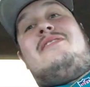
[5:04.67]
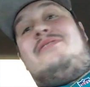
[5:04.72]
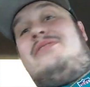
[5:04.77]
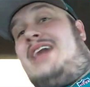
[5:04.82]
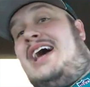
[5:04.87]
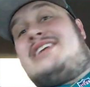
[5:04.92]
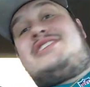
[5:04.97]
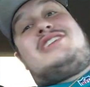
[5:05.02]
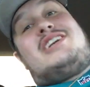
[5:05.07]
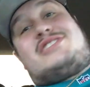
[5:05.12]

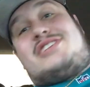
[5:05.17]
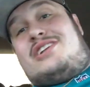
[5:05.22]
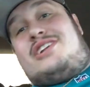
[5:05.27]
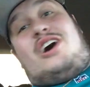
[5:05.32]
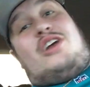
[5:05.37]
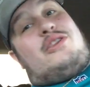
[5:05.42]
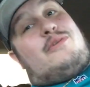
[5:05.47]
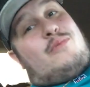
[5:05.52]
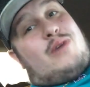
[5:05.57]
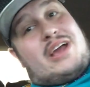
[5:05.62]
That's just
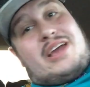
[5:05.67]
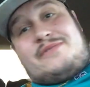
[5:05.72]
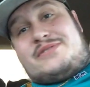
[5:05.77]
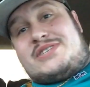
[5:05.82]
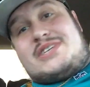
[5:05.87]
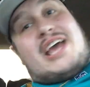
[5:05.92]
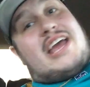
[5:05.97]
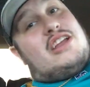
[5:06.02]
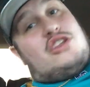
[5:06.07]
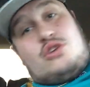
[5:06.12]
another way of
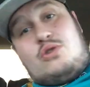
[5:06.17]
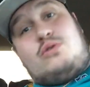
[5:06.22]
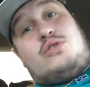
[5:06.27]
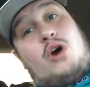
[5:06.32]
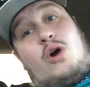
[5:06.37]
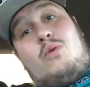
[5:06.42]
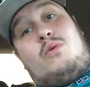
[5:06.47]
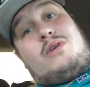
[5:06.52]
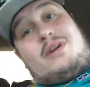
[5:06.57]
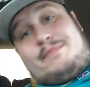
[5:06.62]
saying you
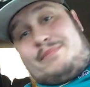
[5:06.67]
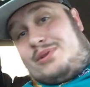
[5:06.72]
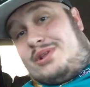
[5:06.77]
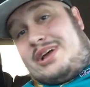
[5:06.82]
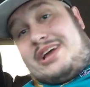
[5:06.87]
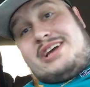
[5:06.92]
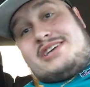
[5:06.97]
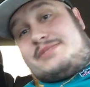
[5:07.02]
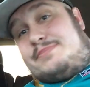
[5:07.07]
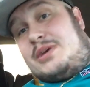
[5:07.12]
don't want to
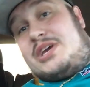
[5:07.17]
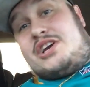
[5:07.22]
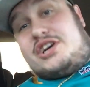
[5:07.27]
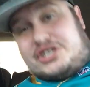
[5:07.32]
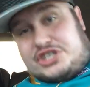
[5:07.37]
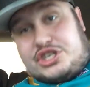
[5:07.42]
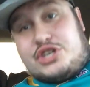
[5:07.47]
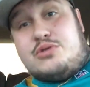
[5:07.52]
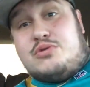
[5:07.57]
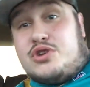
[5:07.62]
play us
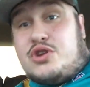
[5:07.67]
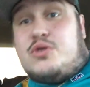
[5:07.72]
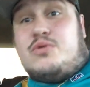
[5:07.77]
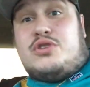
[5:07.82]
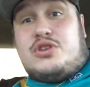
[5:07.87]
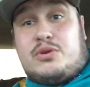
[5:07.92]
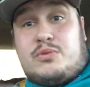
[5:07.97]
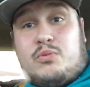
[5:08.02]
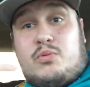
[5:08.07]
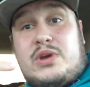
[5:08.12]
because you knew
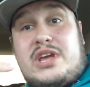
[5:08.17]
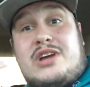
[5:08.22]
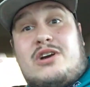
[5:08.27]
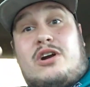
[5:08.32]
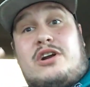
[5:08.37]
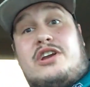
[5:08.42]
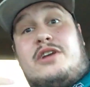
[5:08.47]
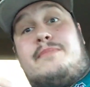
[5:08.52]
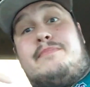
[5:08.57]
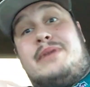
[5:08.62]
you, we
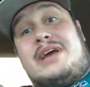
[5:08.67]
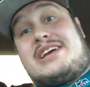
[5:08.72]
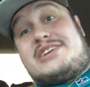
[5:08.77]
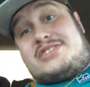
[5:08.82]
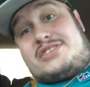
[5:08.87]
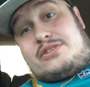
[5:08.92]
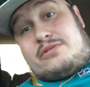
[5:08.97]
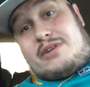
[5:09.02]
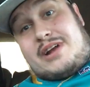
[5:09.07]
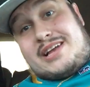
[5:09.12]
are your
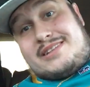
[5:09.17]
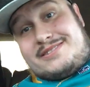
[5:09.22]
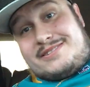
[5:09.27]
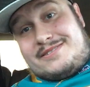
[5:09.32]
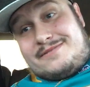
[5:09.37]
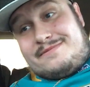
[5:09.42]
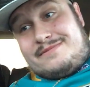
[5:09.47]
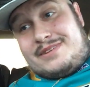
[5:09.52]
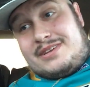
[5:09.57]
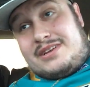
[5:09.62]
biggest
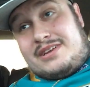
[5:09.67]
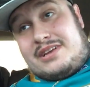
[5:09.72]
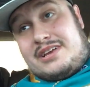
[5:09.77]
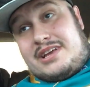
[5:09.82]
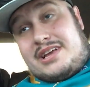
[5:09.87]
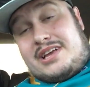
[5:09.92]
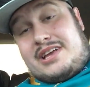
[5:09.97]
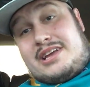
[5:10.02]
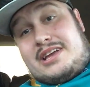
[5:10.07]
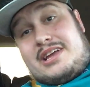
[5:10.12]
threat
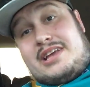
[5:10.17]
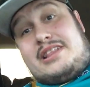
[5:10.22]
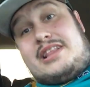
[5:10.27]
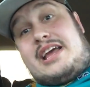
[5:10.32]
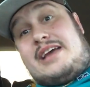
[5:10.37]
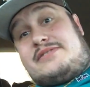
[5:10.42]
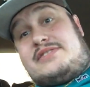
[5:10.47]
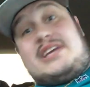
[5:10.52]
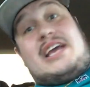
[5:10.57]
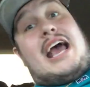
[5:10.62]
in
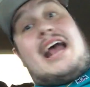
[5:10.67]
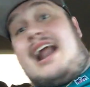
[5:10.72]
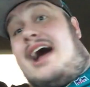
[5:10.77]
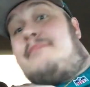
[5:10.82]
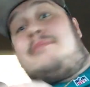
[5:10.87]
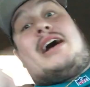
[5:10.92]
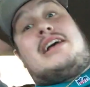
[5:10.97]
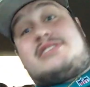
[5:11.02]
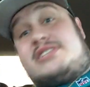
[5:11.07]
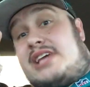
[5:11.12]
the AFC. And I'm
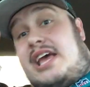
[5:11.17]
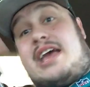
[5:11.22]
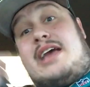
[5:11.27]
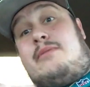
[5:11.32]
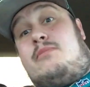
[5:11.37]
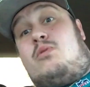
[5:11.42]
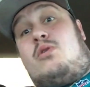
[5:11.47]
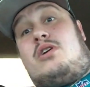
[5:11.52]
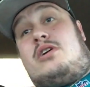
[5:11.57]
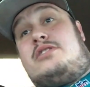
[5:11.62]
not
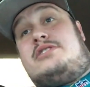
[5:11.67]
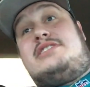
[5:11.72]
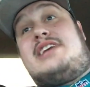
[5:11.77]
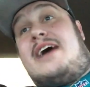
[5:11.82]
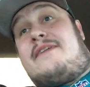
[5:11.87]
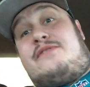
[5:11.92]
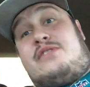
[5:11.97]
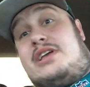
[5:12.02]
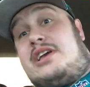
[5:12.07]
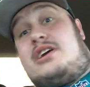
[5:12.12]
saying we're
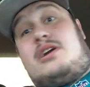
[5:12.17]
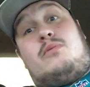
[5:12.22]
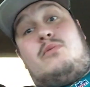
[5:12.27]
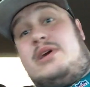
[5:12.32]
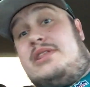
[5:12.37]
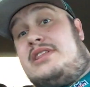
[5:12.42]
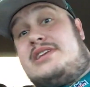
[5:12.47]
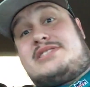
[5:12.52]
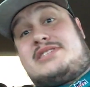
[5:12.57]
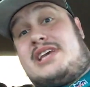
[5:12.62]
definitely going to
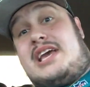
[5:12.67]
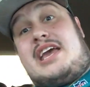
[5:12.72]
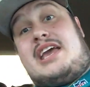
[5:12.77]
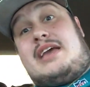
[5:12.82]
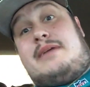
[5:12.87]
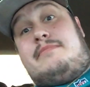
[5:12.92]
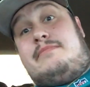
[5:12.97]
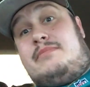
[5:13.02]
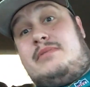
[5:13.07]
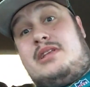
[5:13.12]
win this
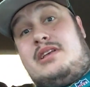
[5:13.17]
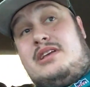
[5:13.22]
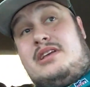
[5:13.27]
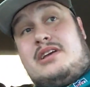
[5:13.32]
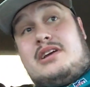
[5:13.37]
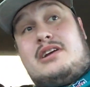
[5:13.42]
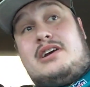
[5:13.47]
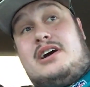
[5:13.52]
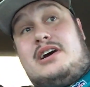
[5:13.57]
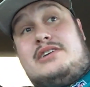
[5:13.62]
game.
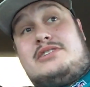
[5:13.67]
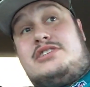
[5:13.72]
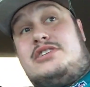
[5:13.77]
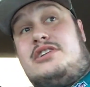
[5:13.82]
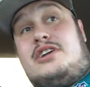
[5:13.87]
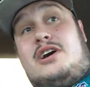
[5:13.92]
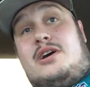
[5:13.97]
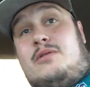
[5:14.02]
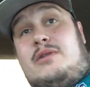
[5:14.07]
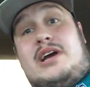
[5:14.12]
Because,
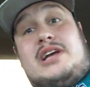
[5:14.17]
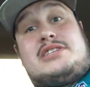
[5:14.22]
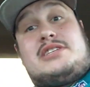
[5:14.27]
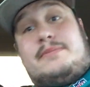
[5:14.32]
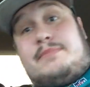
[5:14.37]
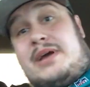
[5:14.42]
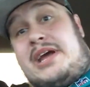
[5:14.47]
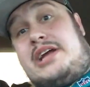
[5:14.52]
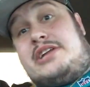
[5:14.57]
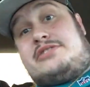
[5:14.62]
you know, it's
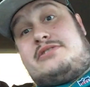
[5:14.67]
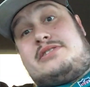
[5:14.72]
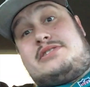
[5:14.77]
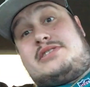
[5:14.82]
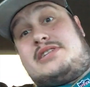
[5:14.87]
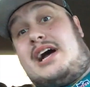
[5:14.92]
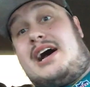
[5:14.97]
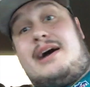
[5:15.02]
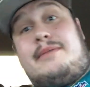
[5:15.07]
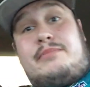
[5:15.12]
the
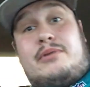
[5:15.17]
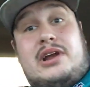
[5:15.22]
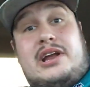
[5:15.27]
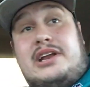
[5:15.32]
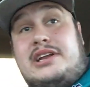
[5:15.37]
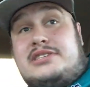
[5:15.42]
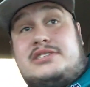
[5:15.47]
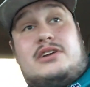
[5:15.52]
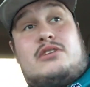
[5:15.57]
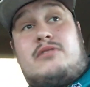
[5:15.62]
Patriots. Tom
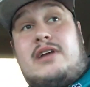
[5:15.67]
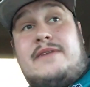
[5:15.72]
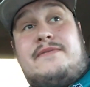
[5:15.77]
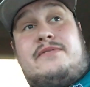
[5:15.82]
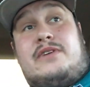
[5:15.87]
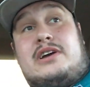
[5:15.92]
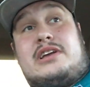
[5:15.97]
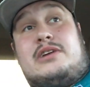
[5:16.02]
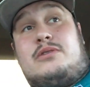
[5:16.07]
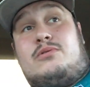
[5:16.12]
Brady's a great
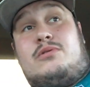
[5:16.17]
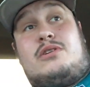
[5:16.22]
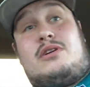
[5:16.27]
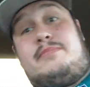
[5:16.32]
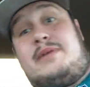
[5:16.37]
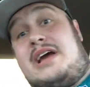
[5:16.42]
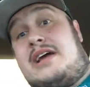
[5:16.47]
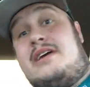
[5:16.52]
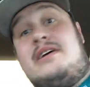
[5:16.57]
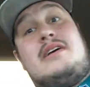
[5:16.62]
fucking
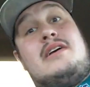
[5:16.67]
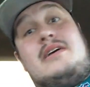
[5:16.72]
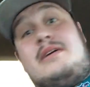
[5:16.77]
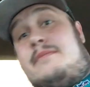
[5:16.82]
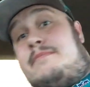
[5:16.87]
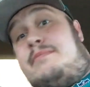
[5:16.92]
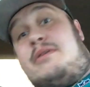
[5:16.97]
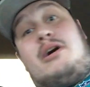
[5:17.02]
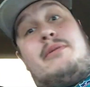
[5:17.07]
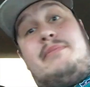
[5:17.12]
quarterback.
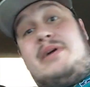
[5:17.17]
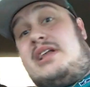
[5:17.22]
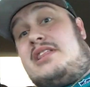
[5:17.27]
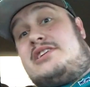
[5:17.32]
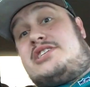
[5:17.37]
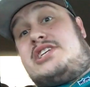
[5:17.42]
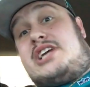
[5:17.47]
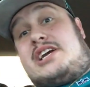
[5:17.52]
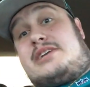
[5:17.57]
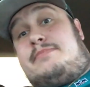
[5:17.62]
Bill
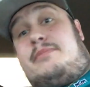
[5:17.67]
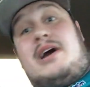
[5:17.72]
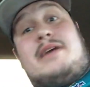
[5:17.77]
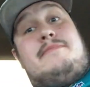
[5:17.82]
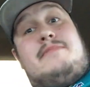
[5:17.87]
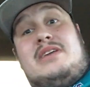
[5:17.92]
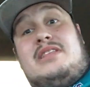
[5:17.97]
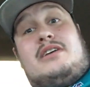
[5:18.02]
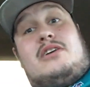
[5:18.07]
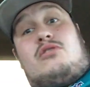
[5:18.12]
Belichick
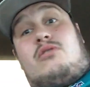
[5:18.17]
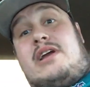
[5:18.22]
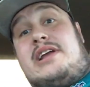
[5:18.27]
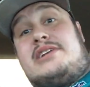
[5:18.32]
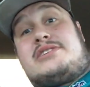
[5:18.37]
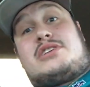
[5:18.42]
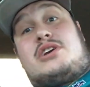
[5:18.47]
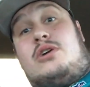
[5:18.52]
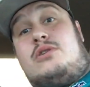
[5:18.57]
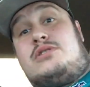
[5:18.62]
might be the
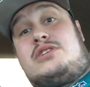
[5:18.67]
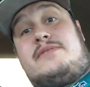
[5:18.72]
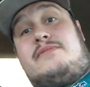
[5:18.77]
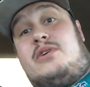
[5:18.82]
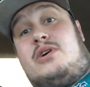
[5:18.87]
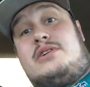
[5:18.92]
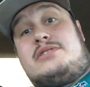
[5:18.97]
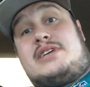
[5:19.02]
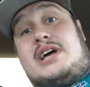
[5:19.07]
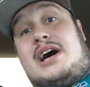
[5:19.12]
greatest coach of
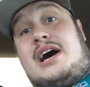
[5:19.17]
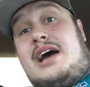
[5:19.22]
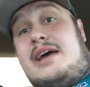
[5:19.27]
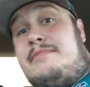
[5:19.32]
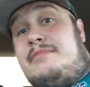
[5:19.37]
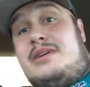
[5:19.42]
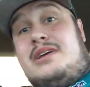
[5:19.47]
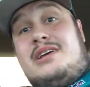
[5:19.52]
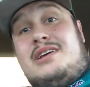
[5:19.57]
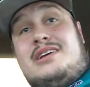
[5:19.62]
all
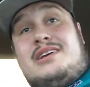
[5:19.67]
time.